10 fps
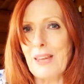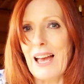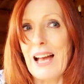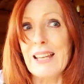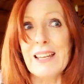
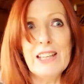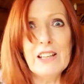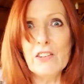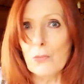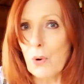and
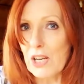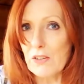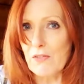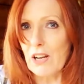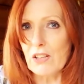this is why you
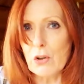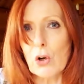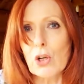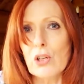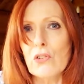find
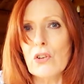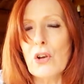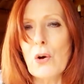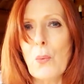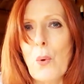toddlers,
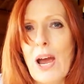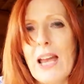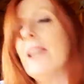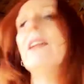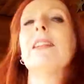
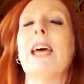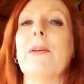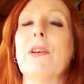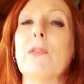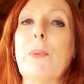when they're
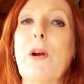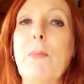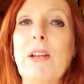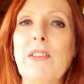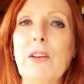experimenting